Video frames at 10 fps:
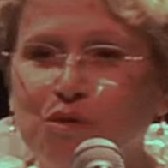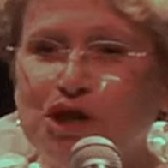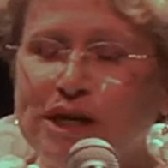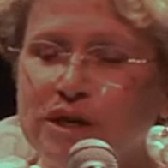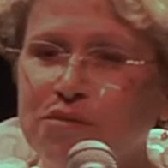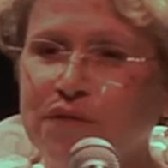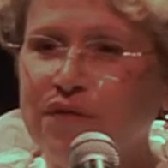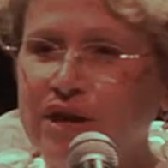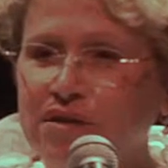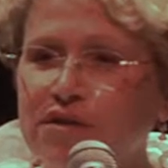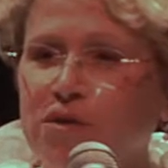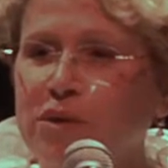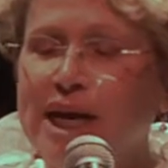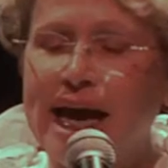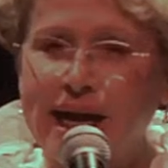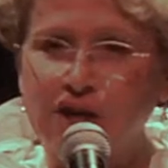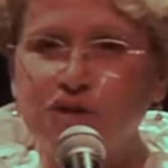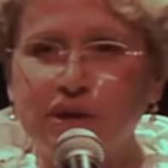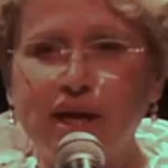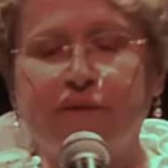which has revealed that we
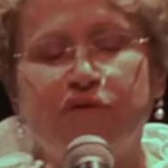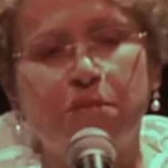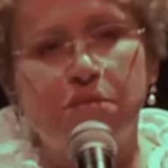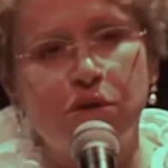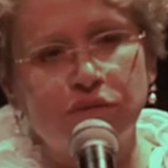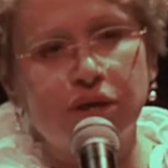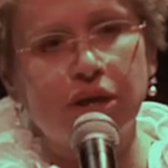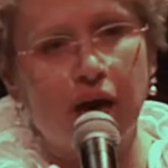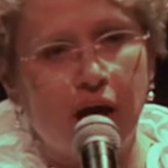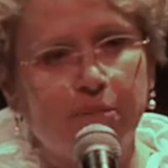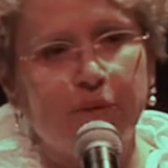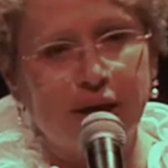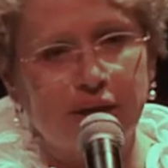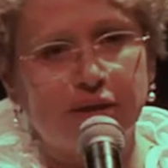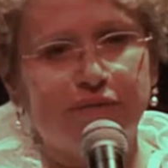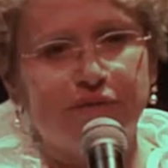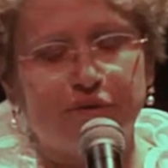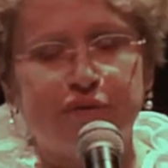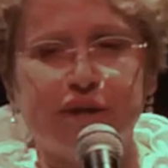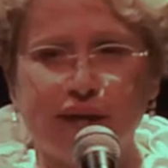actually have the most comprehensive
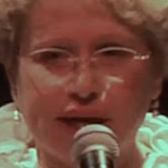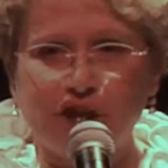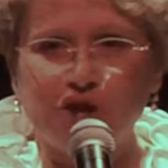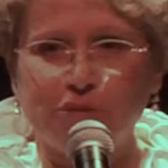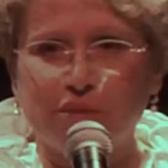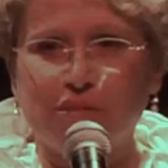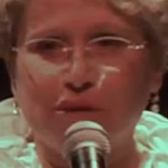student engagement